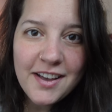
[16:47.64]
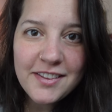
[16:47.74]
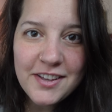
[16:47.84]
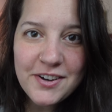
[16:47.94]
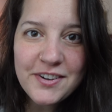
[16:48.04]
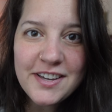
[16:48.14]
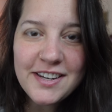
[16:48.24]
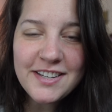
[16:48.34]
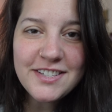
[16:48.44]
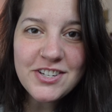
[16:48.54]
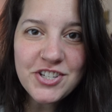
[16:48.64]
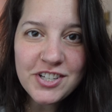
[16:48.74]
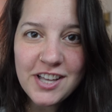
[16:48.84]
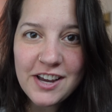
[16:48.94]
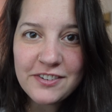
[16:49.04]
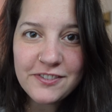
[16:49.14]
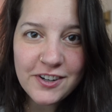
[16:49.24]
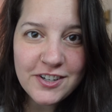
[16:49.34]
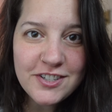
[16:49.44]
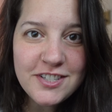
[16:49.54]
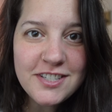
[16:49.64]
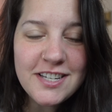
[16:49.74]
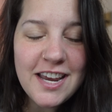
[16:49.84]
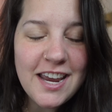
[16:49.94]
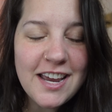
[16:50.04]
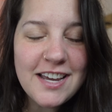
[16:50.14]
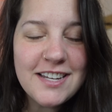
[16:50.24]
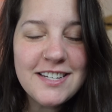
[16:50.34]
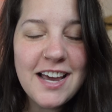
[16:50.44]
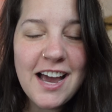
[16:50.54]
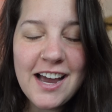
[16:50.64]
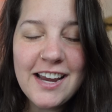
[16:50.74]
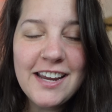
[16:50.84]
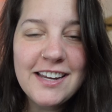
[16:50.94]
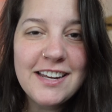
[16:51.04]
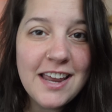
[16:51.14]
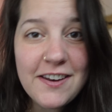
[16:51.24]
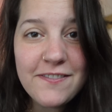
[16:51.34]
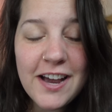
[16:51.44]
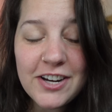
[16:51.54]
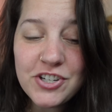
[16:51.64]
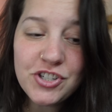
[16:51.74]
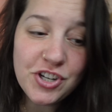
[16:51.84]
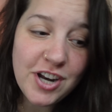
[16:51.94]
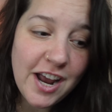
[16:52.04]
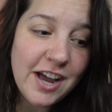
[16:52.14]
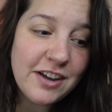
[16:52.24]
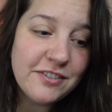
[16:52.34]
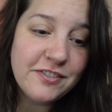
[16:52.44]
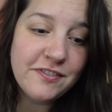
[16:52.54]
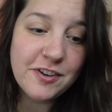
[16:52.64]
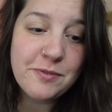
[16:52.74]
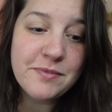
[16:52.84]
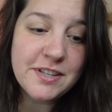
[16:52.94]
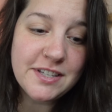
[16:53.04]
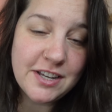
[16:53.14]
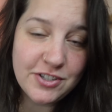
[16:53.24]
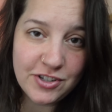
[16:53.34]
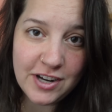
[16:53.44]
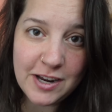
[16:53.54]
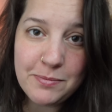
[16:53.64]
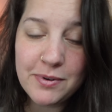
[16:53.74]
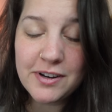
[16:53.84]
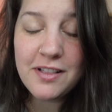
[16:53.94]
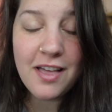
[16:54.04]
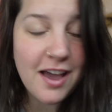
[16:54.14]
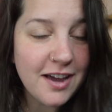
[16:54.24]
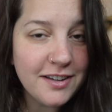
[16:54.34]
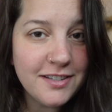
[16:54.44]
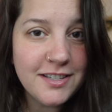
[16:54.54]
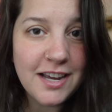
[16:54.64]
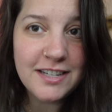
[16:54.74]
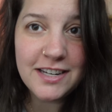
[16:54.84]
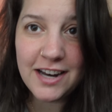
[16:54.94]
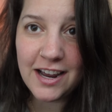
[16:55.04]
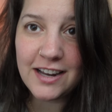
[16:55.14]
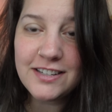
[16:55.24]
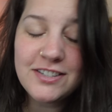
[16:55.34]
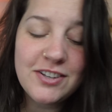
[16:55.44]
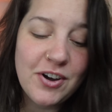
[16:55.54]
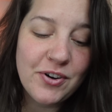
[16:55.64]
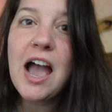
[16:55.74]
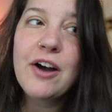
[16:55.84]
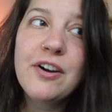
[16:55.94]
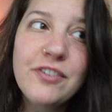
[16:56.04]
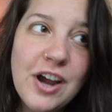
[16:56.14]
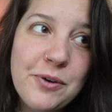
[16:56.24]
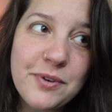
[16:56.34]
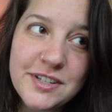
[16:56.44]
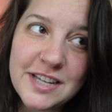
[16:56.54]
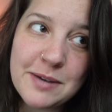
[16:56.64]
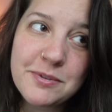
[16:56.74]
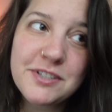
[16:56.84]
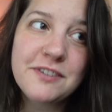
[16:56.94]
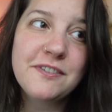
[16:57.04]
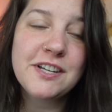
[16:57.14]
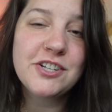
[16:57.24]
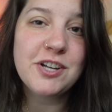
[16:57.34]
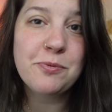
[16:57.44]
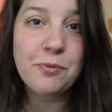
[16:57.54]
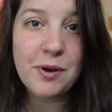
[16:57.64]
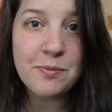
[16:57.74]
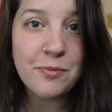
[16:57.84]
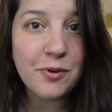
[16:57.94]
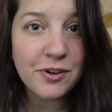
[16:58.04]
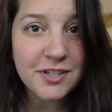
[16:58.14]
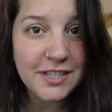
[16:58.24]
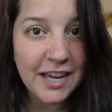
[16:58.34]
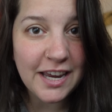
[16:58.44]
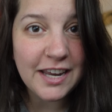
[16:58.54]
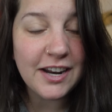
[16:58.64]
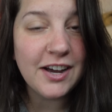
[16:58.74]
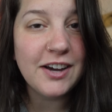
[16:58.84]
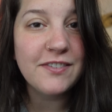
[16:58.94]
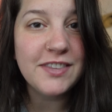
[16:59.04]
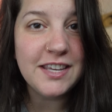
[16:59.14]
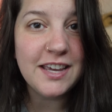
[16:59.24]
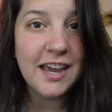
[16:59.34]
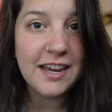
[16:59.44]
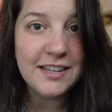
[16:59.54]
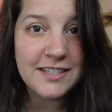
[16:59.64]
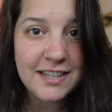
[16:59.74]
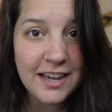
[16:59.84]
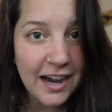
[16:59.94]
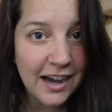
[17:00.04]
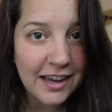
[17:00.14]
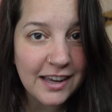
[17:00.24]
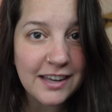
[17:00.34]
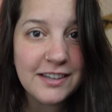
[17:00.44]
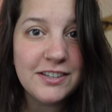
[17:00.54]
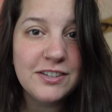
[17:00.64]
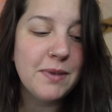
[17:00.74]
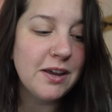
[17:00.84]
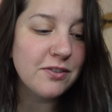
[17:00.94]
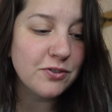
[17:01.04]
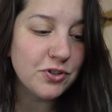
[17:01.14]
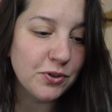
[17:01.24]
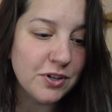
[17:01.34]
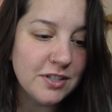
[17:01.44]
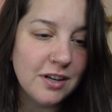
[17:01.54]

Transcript: Hello, it is July 1st, and I, in fact, should have filmed this yesterday, but alas, I did not. So, however, I was able to finish up 1 more skein of the K&C cotton, making those shorts.